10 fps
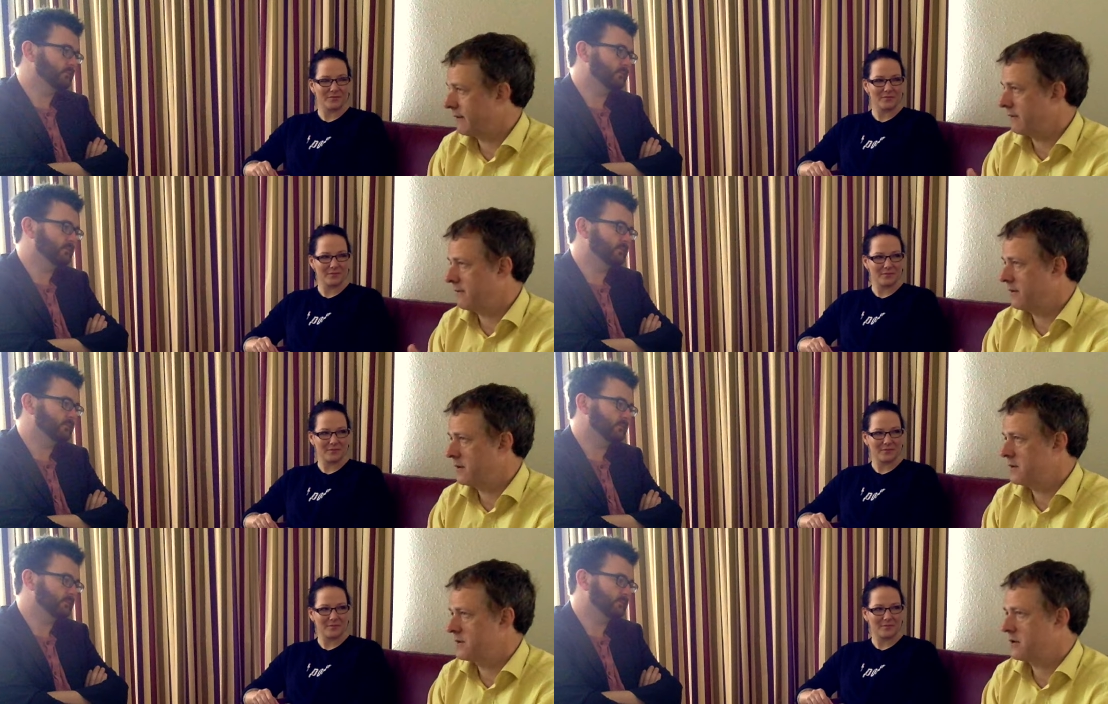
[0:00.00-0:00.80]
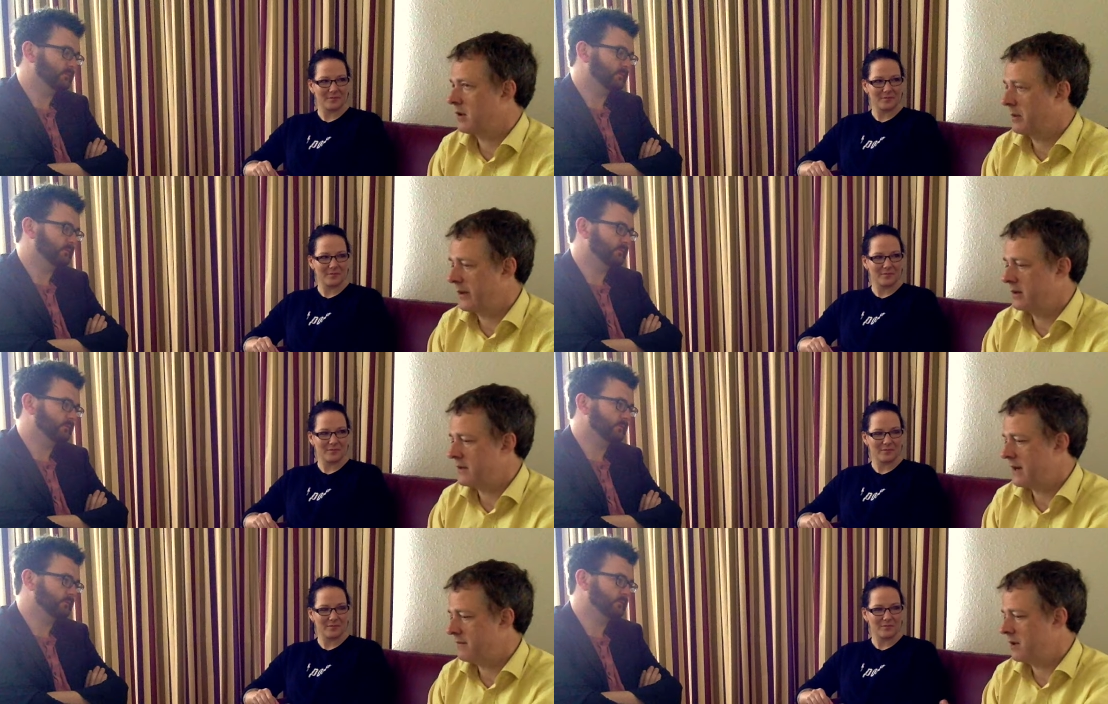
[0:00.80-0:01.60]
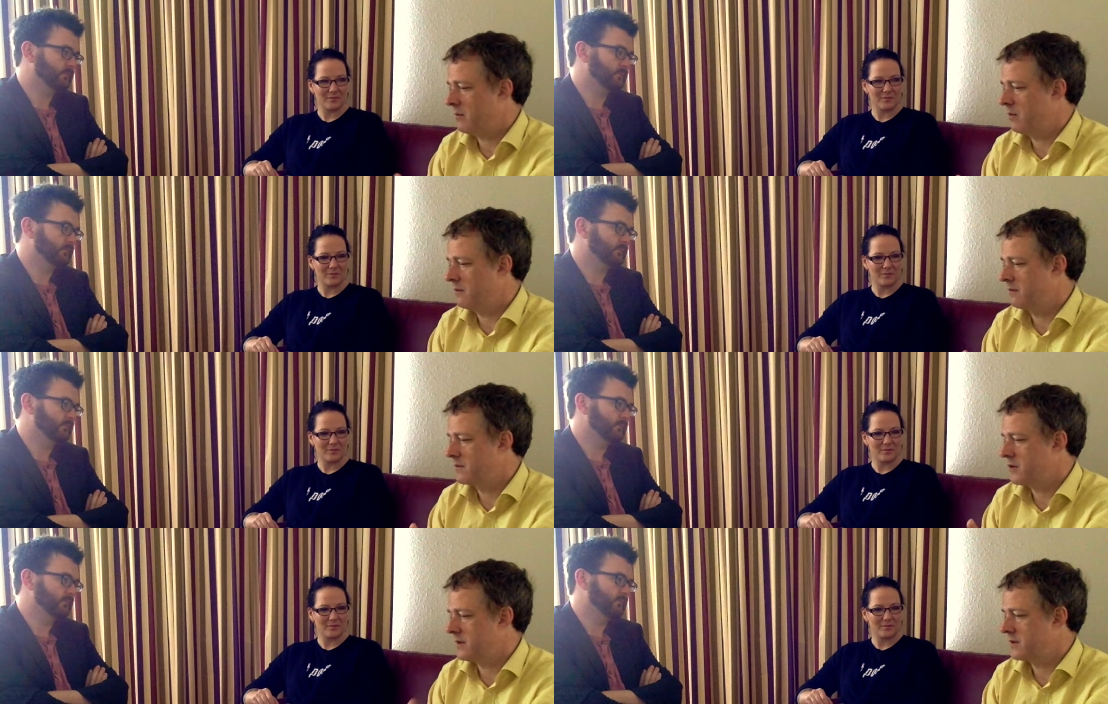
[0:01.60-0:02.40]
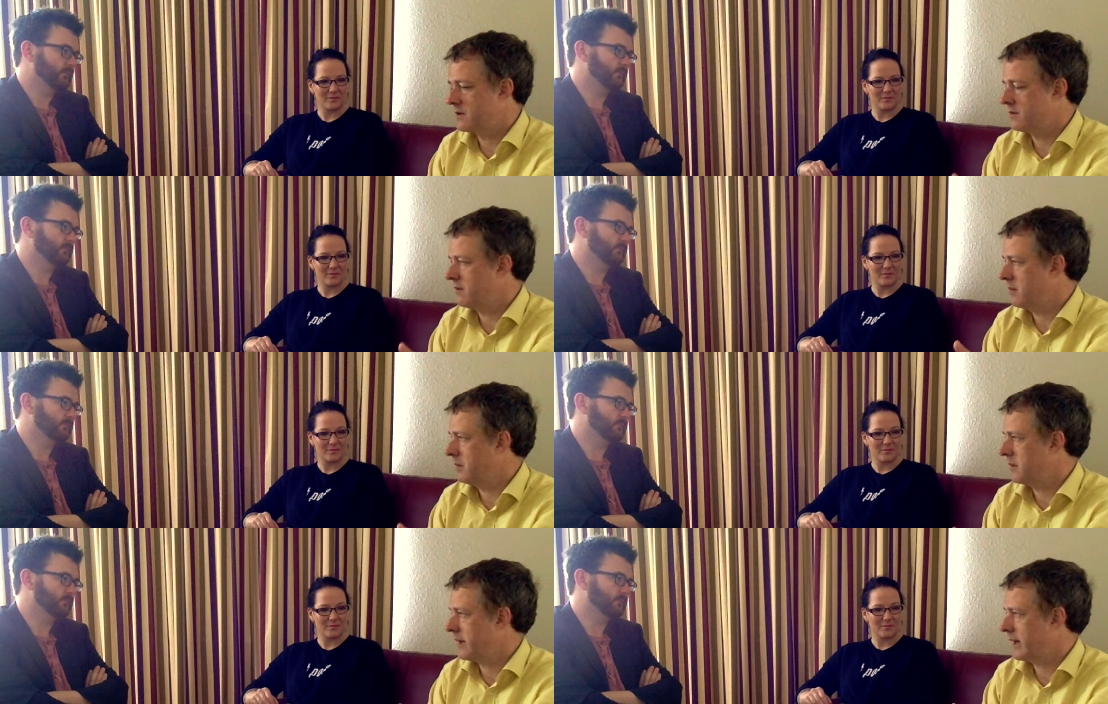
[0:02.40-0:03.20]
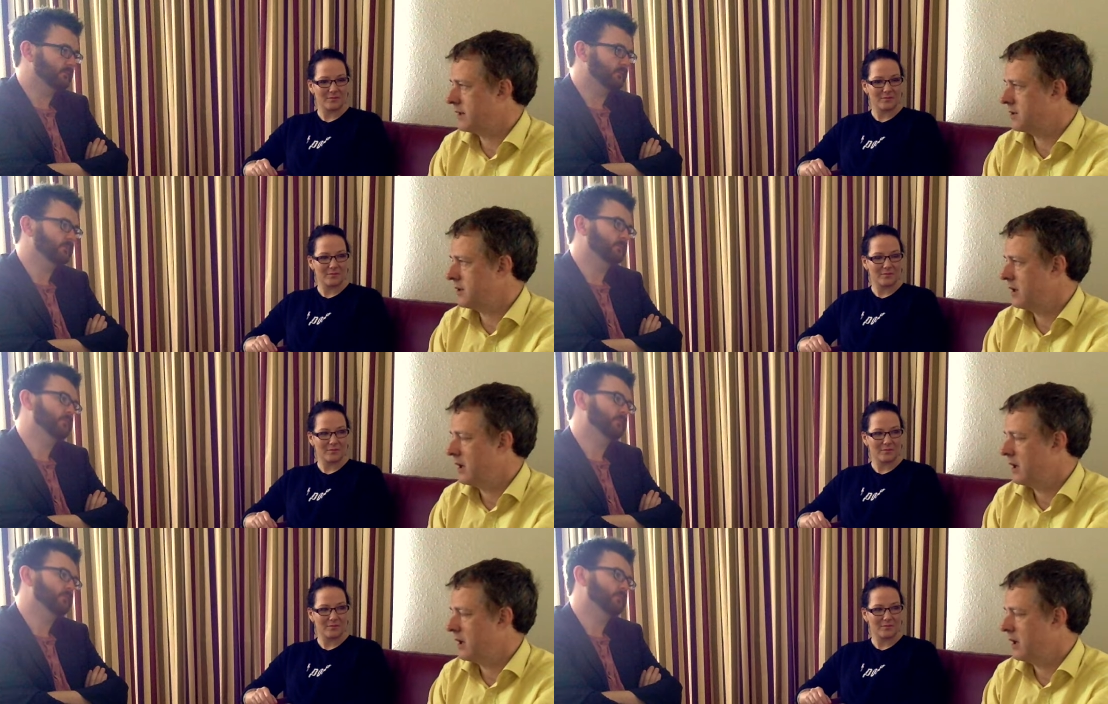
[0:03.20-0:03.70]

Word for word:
Speaker 1: for the first couple of years after I moved, transitioned from Limit Cash,